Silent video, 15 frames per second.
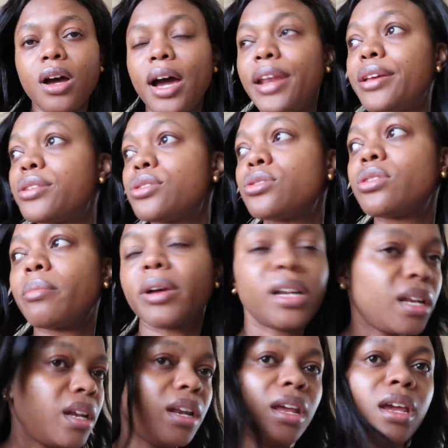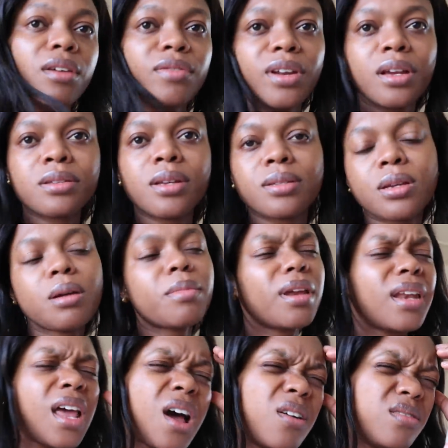I need to do some cleaning. Vanessa's
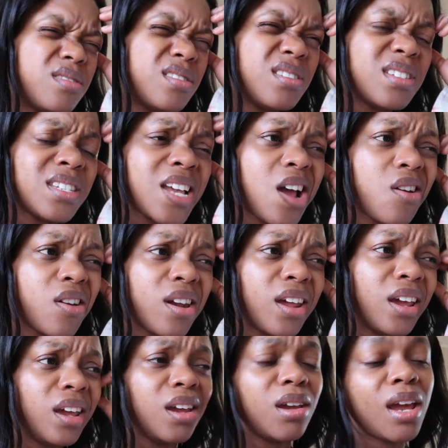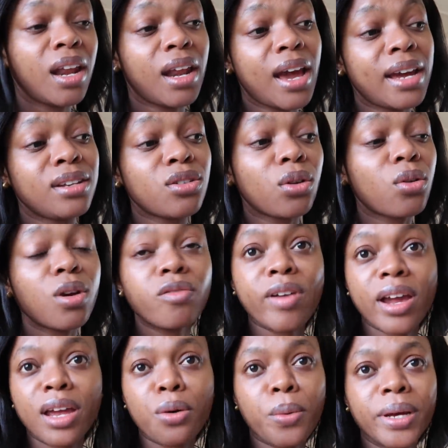coming down Saturday, and I don't know if I
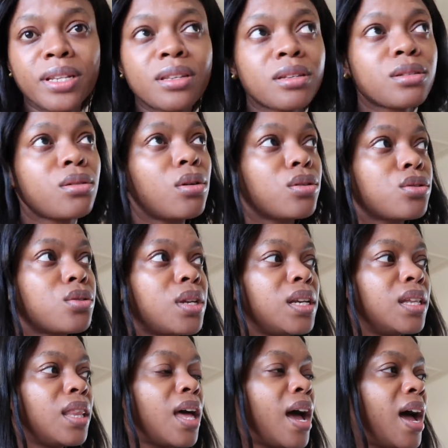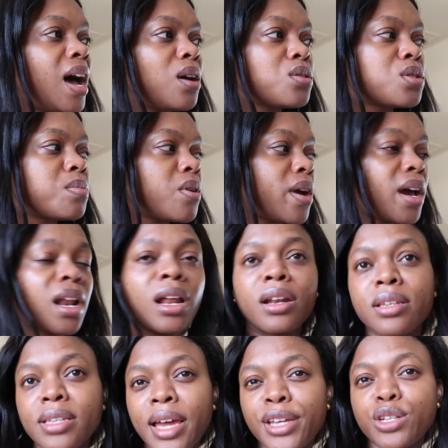can wait this long to clean the house, to be quite
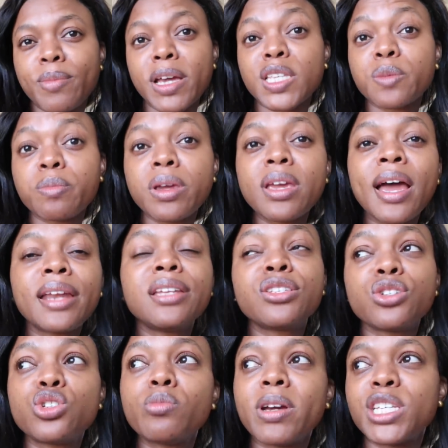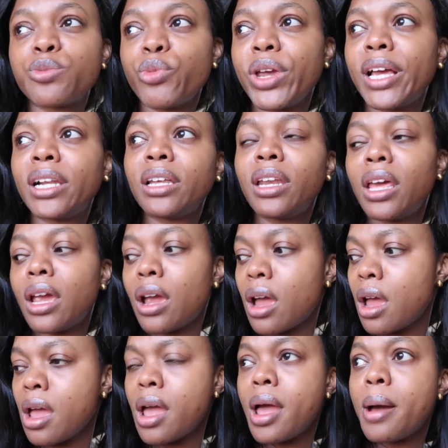honest. I need to do my spring cleaning,
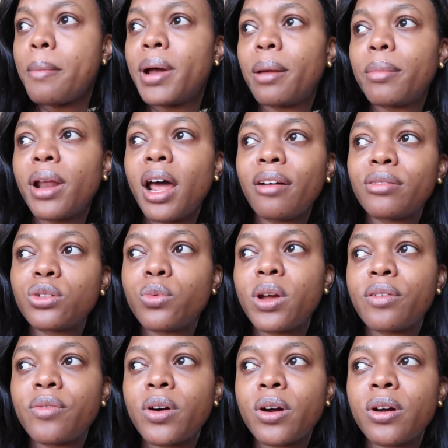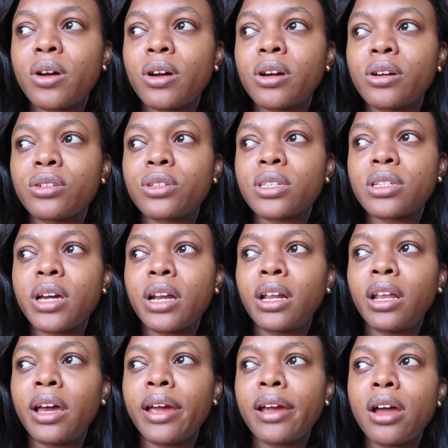but I'm gonna have to wait for her, because it's kind of
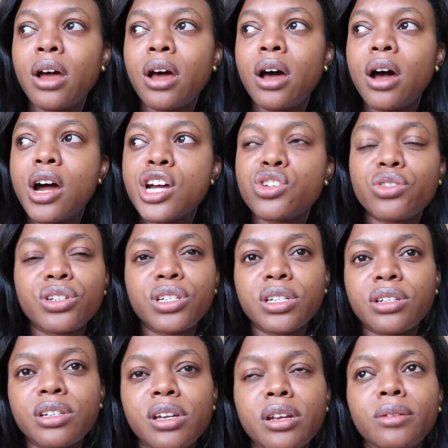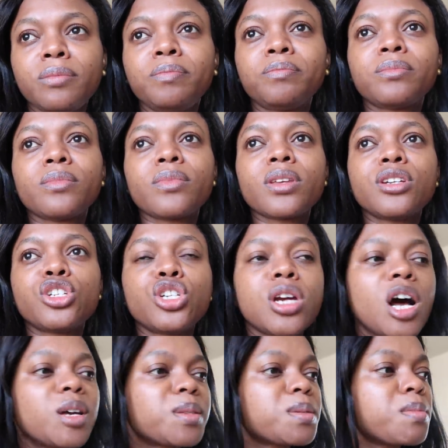like a tradition. She
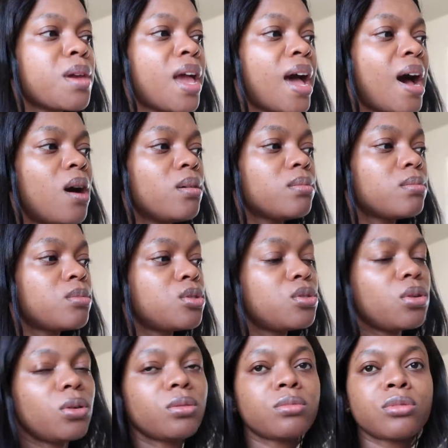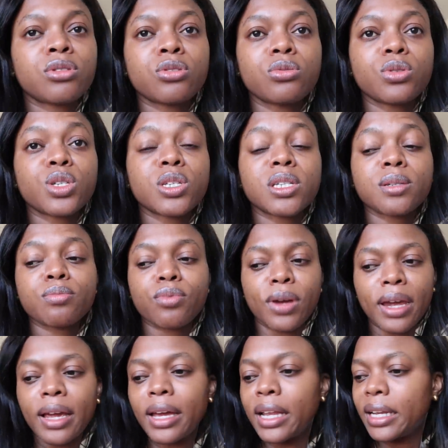helps me out, you know, to
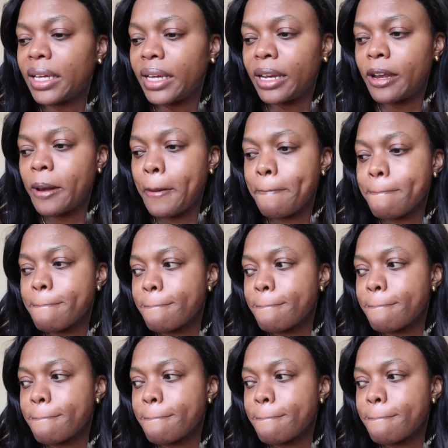spring clean